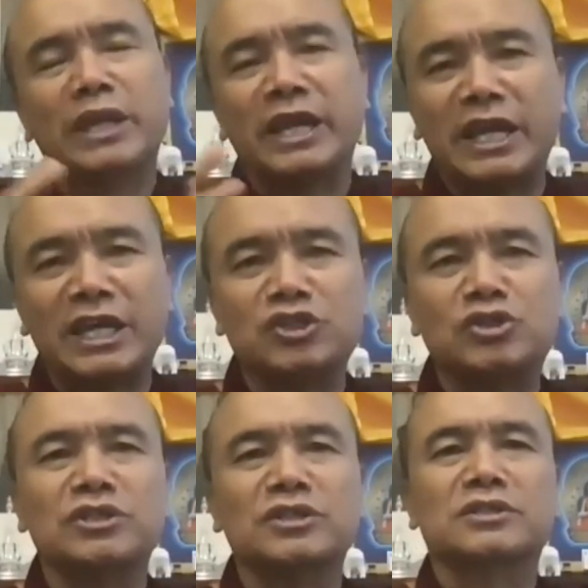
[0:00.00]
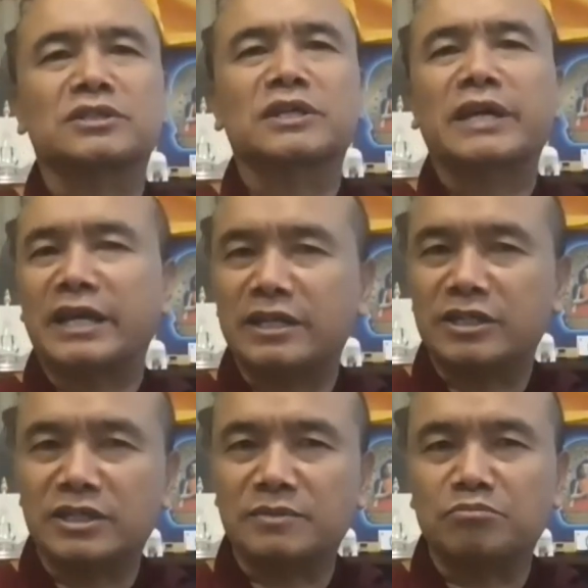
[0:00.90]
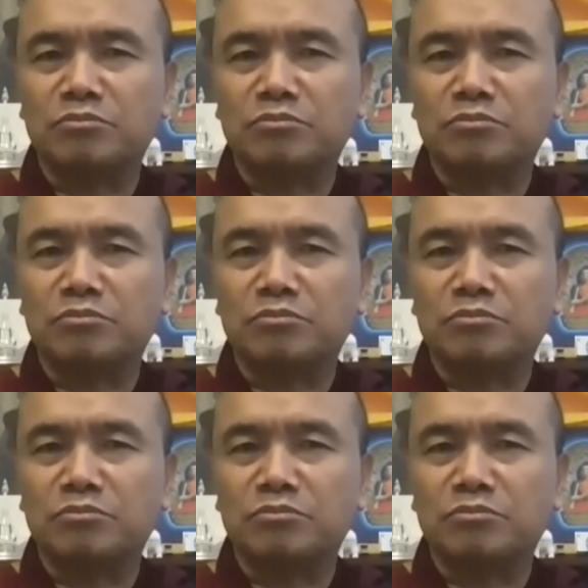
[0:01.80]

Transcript: ancient Indian